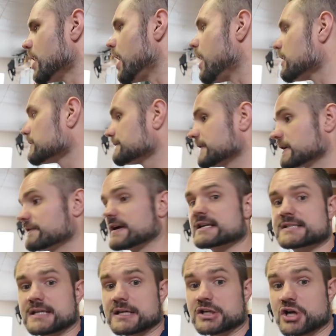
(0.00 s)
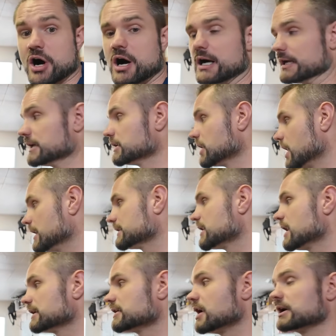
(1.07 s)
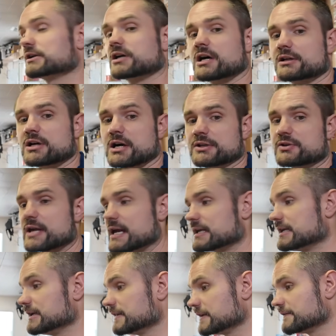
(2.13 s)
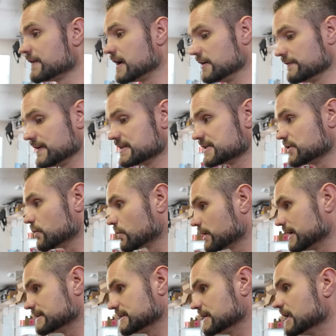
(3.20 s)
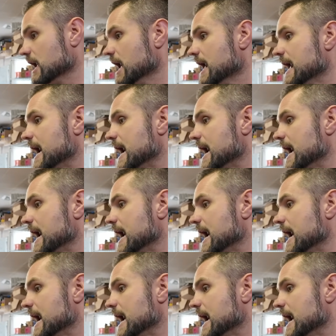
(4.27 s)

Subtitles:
All the Final Fantasy, gone. Gone. You can't get anything Final Fantasy oriented.